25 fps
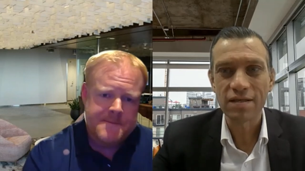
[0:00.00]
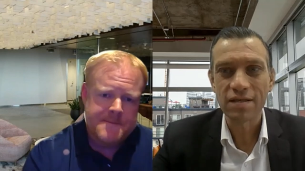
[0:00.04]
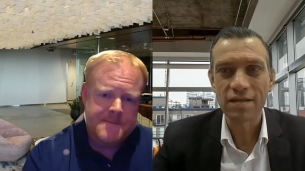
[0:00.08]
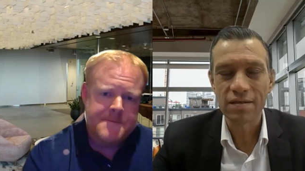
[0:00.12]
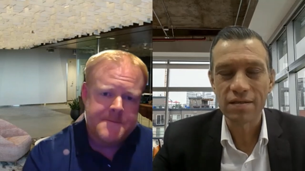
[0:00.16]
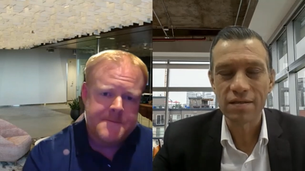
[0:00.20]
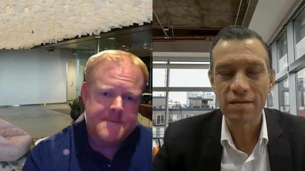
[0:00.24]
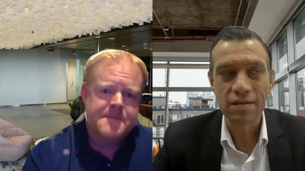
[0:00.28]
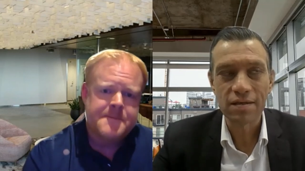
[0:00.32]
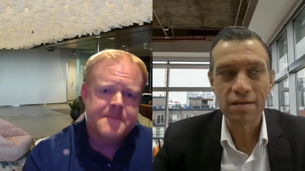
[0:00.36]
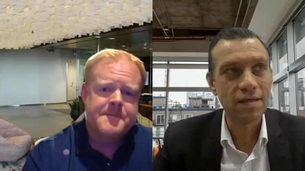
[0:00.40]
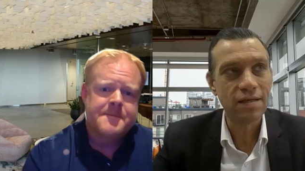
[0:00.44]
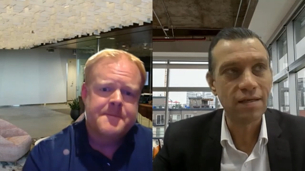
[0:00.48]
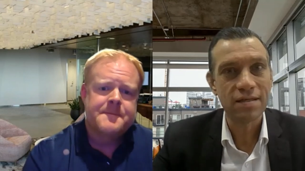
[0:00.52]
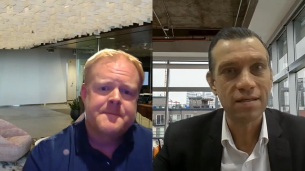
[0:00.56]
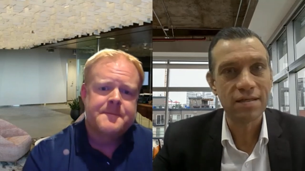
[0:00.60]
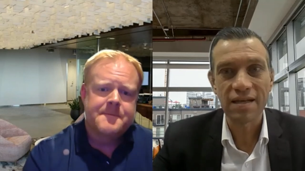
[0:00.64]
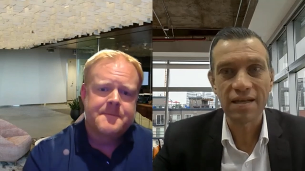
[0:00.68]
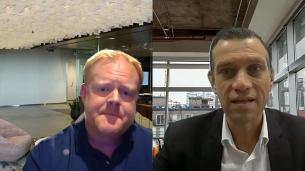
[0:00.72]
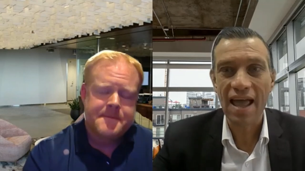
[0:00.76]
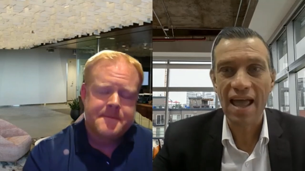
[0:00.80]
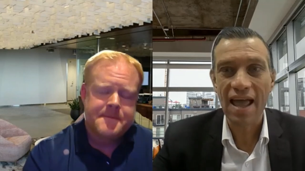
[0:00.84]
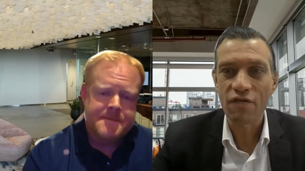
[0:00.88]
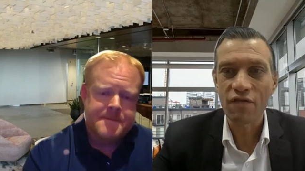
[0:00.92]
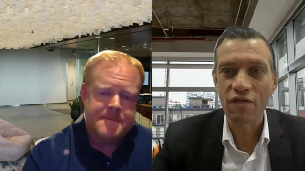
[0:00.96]
Speaker 1: this is this
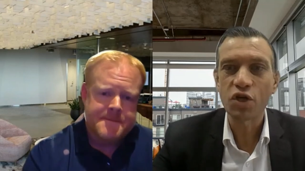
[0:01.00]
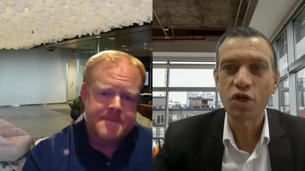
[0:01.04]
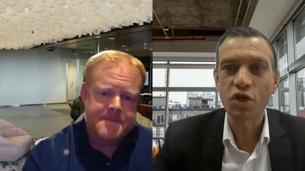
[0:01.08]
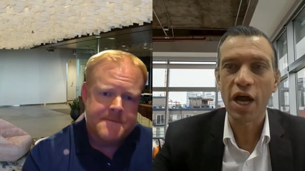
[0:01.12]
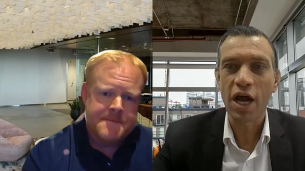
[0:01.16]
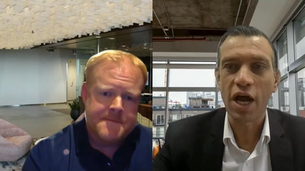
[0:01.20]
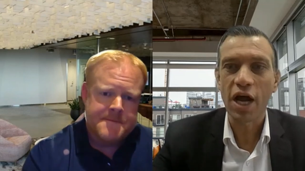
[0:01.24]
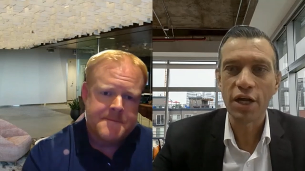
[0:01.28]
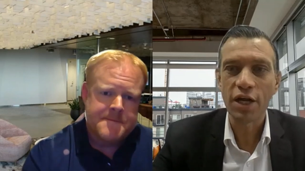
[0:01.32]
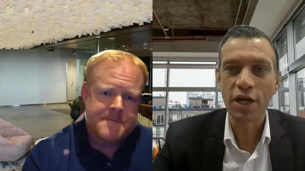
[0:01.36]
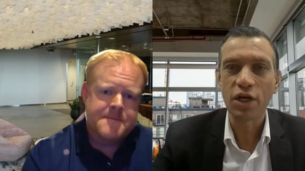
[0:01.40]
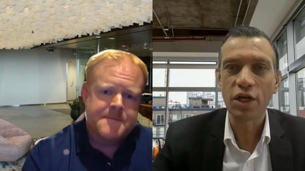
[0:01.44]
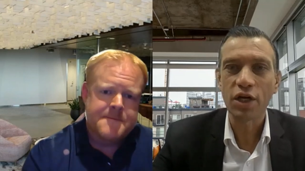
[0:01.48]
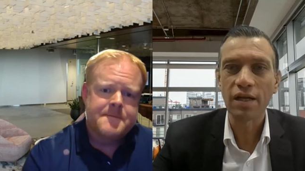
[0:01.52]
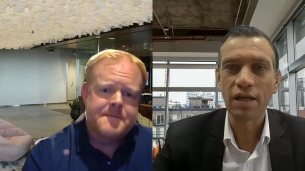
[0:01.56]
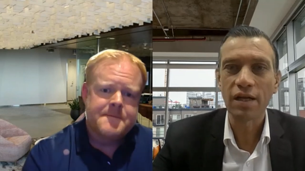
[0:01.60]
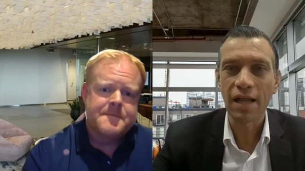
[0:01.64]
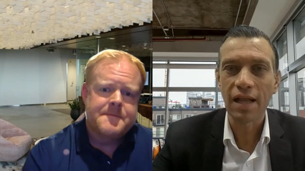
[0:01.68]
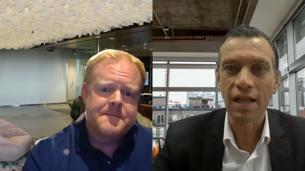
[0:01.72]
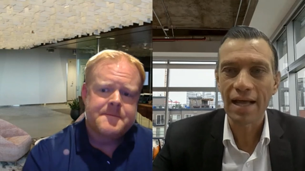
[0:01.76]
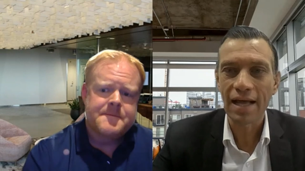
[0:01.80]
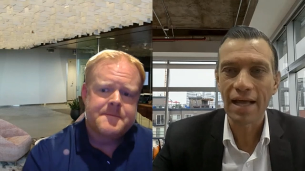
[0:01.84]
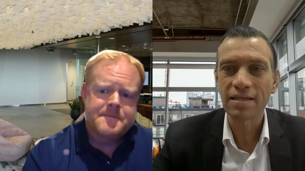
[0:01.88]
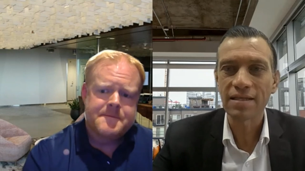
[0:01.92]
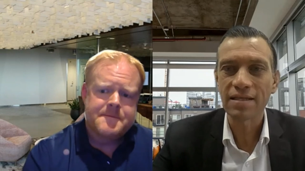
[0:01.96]
is an ever changing
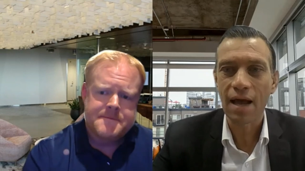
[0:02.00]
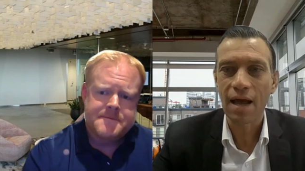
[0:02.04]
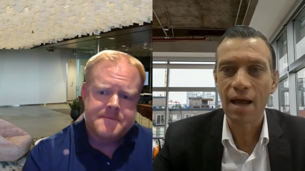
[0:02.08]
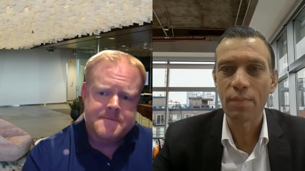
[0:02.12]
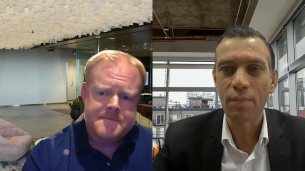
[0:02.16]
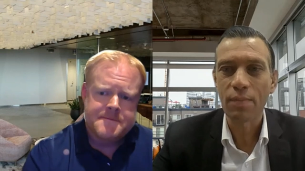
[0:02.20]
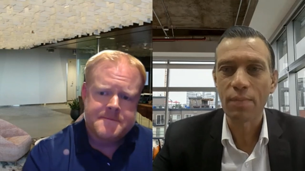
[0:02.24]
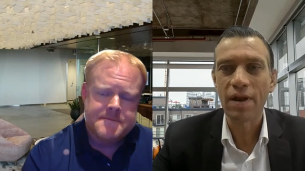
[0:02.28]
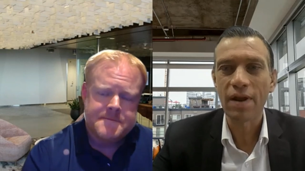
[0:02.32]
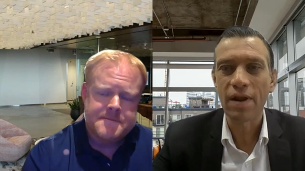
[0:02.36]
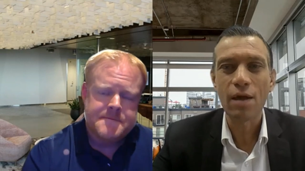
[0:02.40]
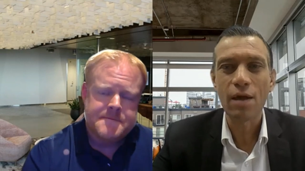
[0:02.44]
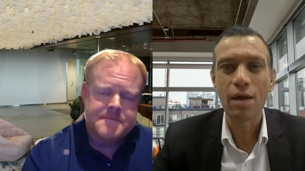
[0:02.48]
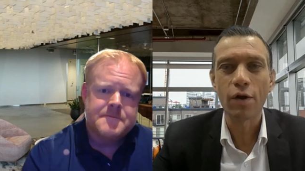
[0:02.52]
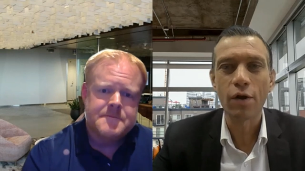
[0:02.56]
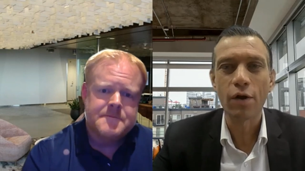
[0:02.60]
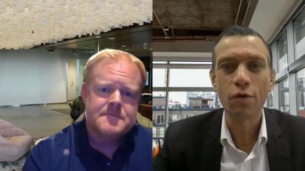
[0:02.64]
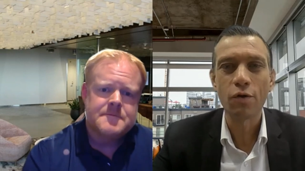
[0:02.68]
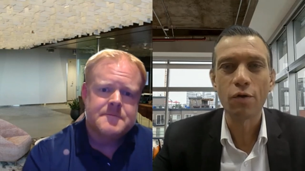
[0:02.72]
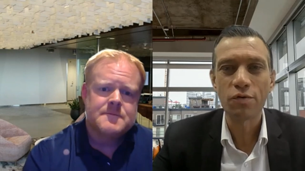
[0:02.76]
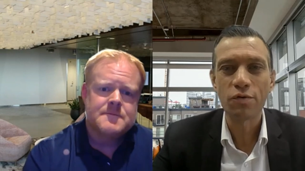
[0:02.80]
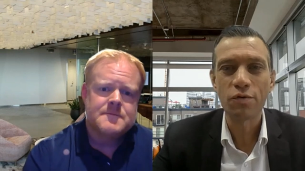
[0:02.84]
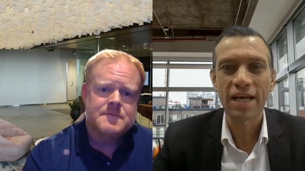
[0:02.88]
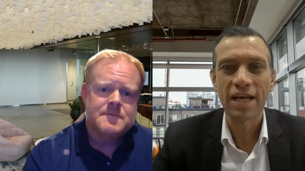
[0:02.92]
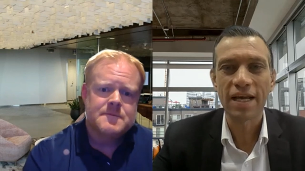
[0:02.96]
landscape, and
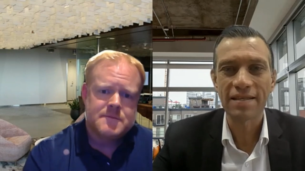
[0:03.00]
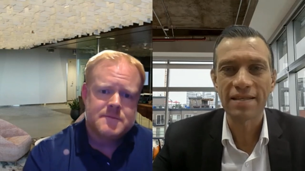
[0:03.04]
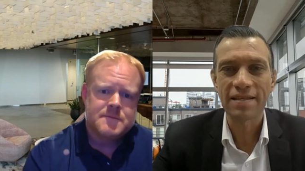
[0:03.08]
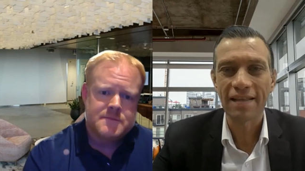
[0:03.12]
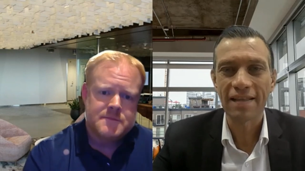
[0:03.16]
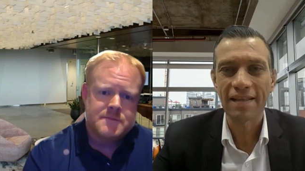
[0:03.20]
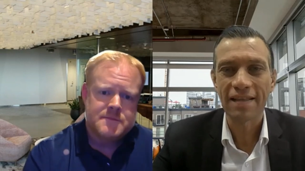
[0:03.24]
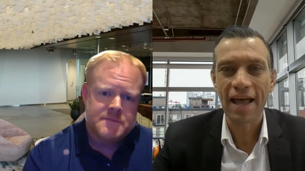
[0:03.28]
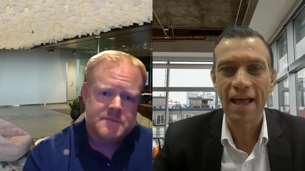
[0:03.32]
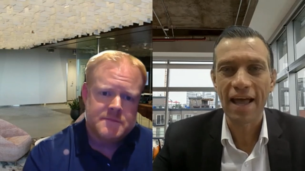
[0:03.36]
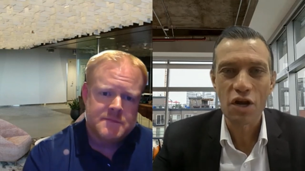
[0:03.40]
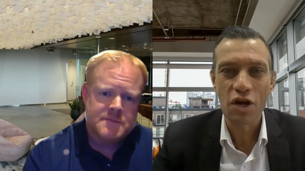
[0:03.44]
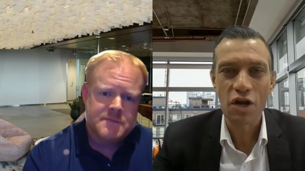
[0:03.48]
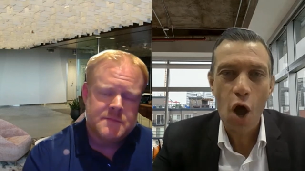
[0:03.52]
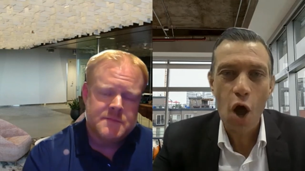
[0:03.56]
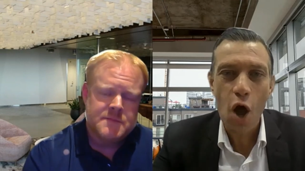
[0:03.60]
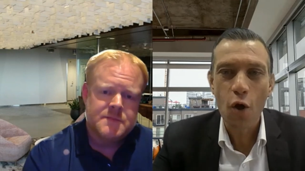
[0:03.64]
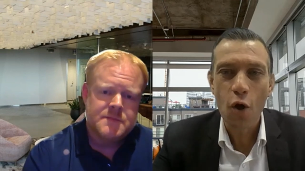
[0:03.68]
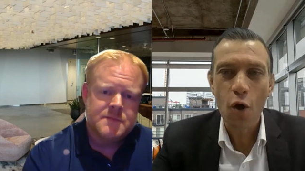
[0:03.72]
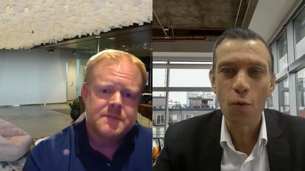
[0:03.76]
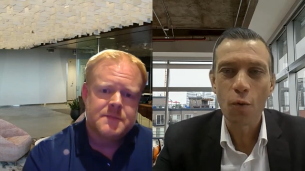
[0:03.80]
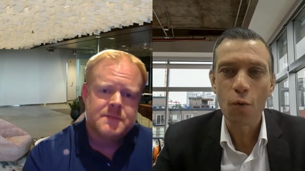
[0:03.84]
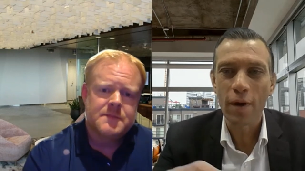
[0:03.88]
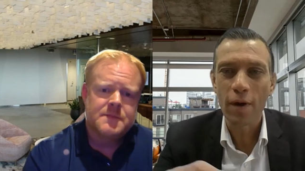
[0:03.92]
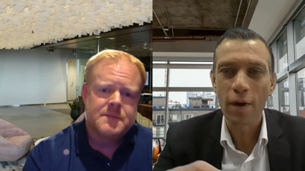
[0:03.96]
anyone who says that they
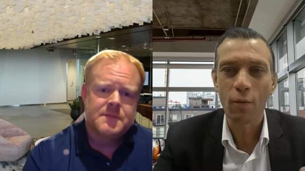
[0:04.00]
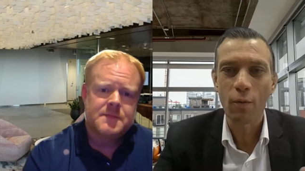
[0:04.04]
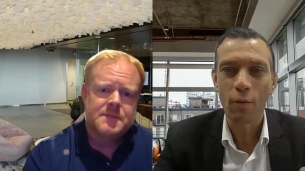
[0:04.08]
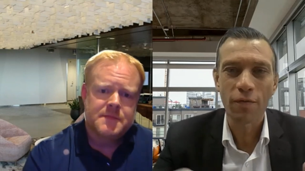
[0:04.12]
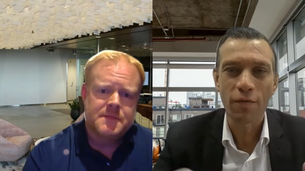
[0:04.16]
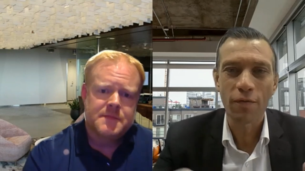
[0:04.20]
know where,